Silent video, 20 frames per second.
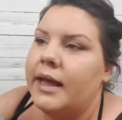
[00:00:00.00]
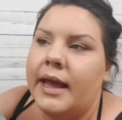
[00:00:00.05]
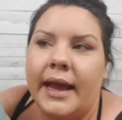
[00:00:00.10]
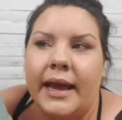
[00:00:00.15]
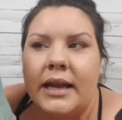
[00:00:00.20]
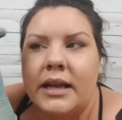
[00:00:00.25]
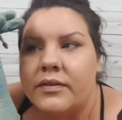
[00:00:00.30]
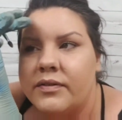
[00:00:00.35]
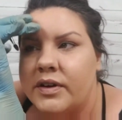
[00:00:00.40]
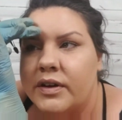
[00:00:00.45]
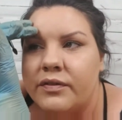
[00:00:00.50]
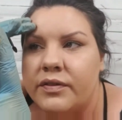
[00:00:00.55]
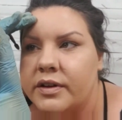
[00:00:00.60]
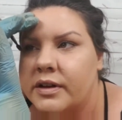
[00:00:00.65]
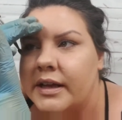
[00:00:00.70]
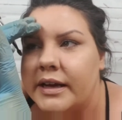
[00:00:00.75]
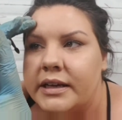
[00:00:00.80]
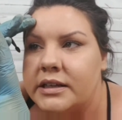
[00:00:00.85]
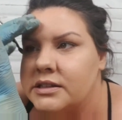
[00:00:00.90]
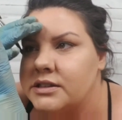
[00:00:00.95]
And if you feel
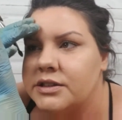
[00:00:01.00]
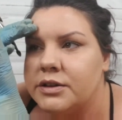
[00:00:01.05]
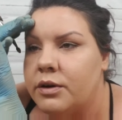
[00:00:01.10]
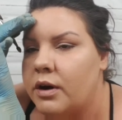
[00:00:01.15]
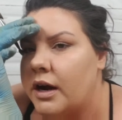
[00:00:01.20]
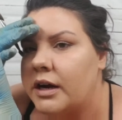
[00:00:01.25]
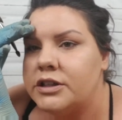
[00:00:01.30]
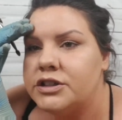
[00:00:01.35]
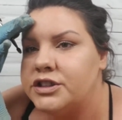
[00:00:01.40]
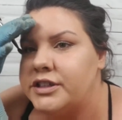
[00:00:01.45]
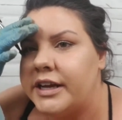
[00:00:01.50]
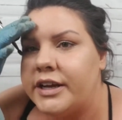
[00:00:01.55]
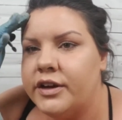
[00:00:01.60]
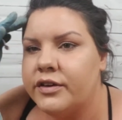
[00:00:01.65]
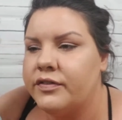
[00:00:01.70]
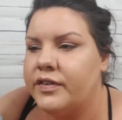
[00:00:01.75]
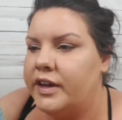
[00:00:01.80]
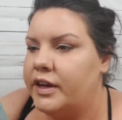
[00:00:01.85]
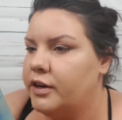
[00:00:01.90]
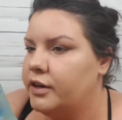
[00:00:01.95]
like it's too harsh, take your
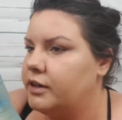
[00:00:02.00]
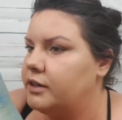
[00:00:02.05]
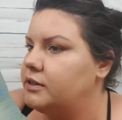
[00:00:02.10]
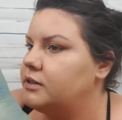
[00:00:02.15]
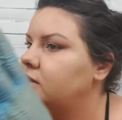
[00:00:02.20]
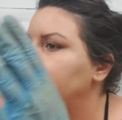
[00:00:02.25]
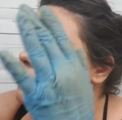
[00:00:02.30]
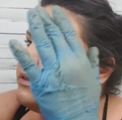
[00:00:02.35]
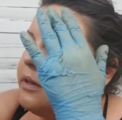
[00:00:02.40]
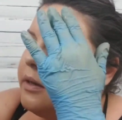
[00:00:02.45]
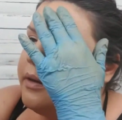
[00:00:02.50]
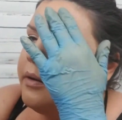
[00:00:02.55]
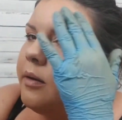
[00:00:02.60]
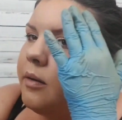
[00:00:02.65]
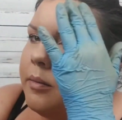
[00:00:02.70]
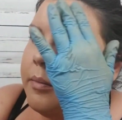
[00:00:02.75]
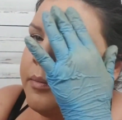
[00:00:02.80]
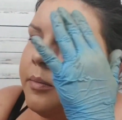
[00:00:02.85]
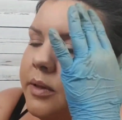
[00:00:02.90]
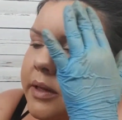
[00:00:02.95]
fingers,
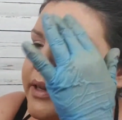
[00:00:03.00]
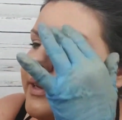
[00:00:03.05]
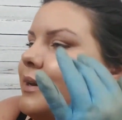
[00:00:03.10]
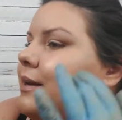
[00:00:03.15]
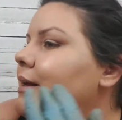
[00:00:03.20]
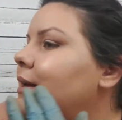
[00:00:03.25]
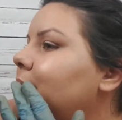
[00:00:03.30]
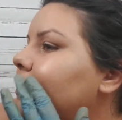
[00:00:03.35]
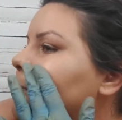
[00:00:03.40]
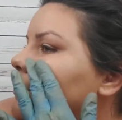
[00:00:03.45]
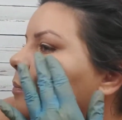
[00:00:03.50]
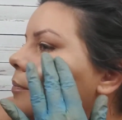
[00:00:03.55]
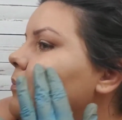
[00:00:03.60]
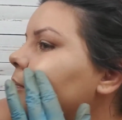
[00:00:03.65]
blend it in.